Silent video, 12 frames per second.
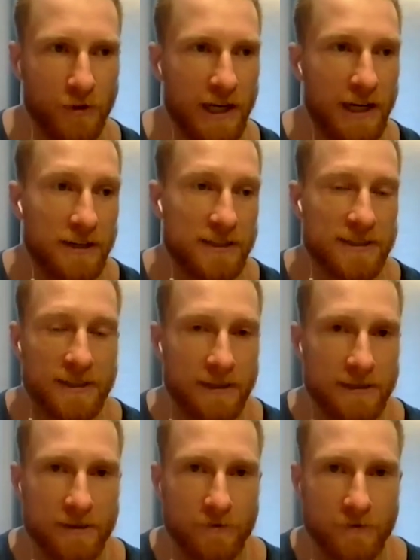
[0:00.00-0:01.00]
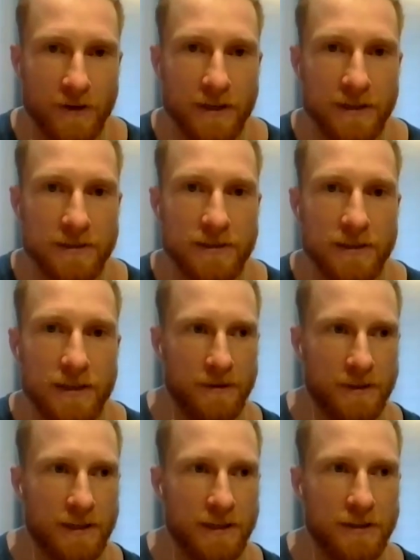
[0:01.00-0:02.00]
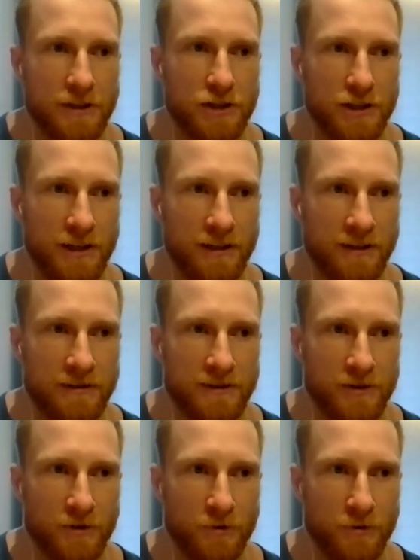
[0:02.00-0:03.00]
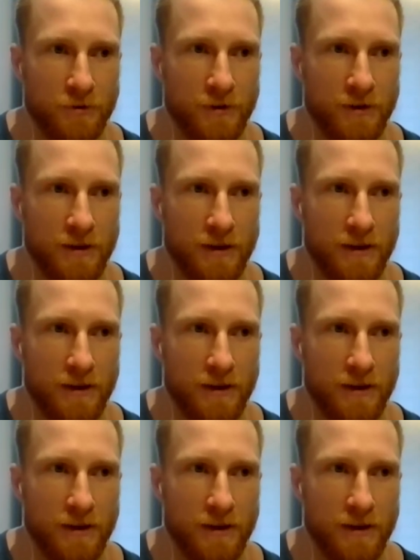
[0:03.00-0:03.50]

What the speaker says: The hardest thing is the fitness, the conditioning to